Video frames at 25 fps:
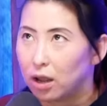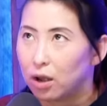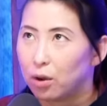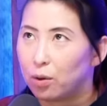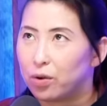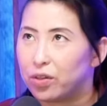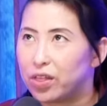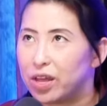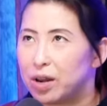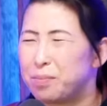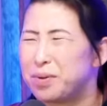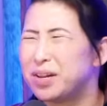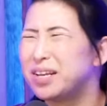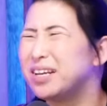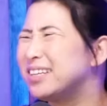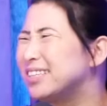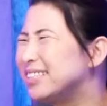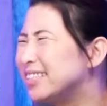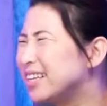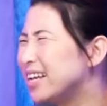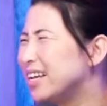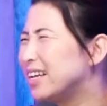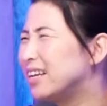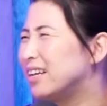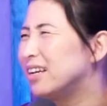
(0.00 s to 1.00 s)
with anybody.
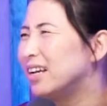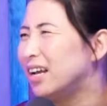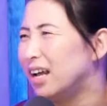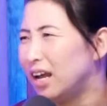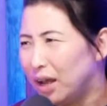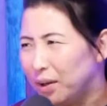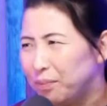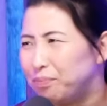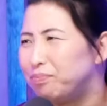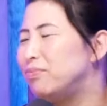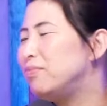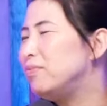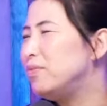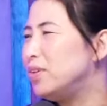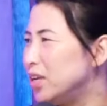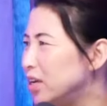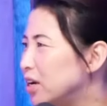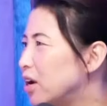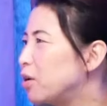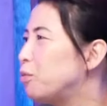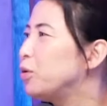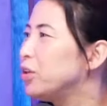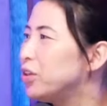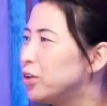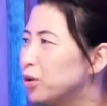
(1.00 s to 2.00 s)
Because like,
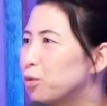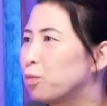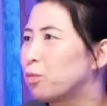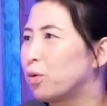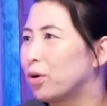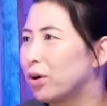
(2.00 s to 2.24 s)
you know, with your